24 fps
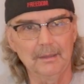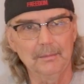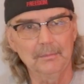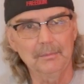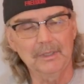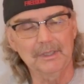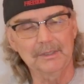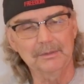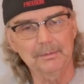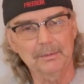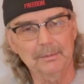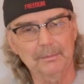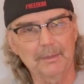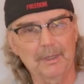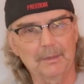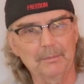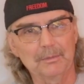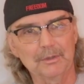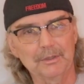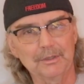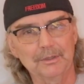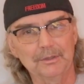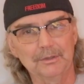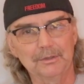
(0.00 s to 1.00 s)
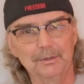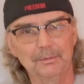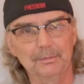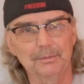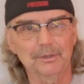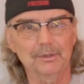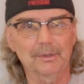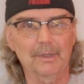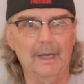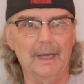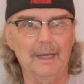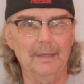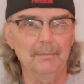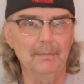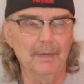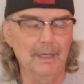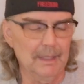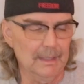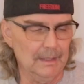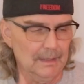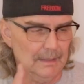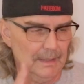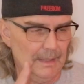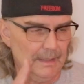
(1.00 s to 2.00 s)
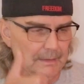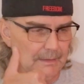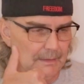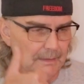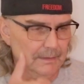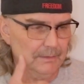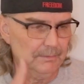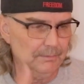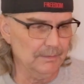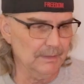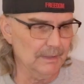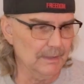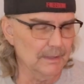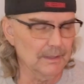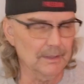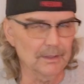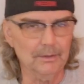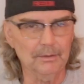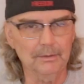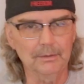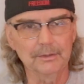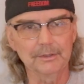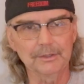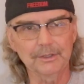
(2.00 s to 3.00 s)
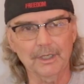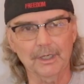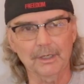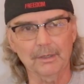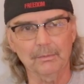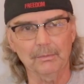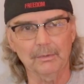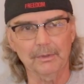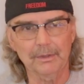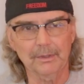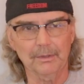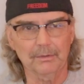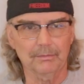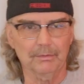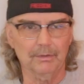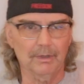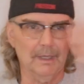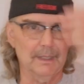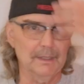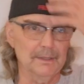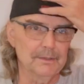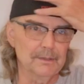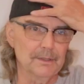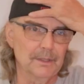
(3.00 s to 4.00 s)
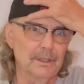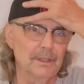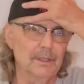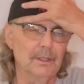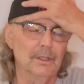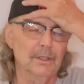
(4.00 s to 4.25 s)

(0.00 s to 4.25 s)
Please remember to subscribe, like this video, share it with your friends,